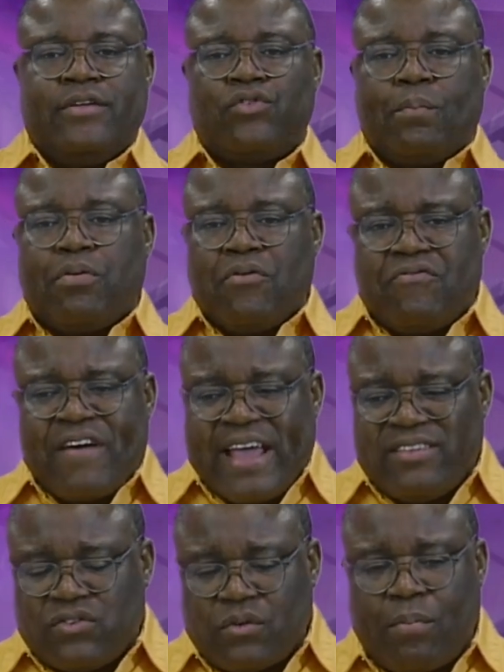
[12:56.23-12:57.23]
to
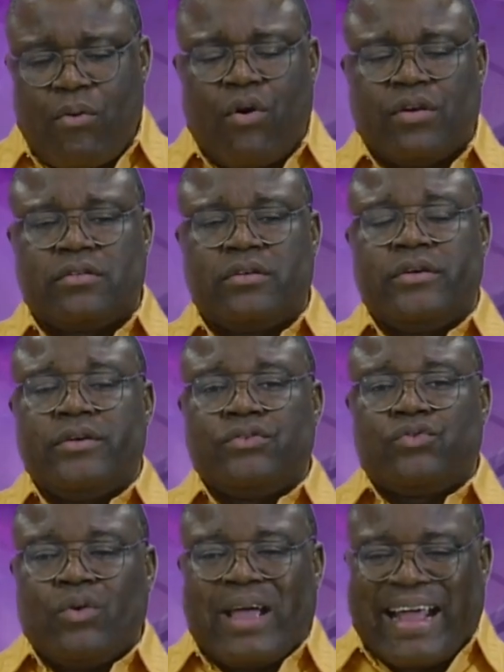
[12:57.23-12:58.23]
provide support,
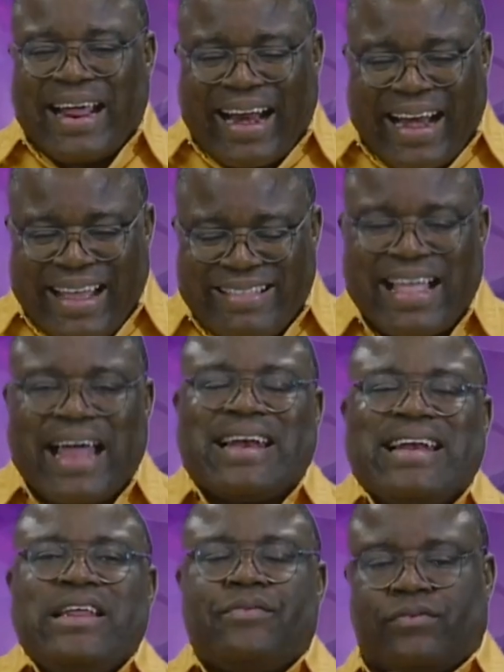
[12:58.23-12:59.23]
to create that
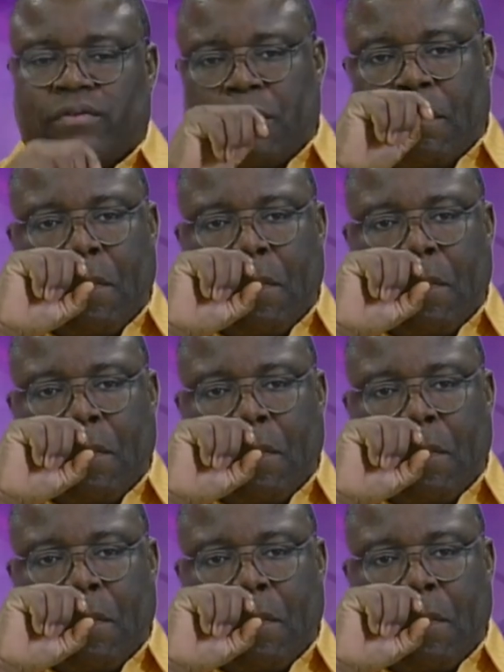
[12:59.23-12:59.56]
lift.